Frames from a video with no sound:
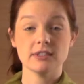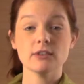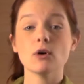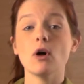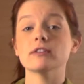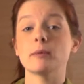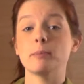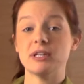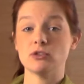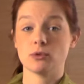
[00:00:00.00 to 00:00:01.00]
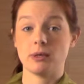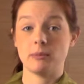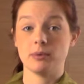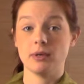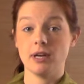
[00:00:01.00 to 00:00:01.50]
This is called the pinch
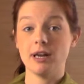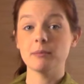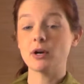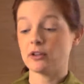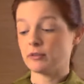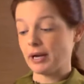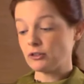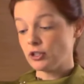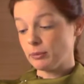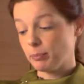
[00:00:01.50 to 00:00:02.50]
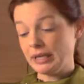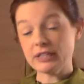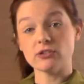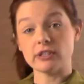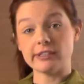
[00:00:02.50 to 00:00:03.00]
grip because I'm actually
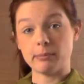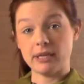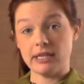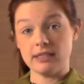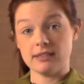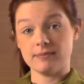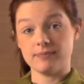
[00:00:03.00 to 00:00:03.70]
pinching the blade.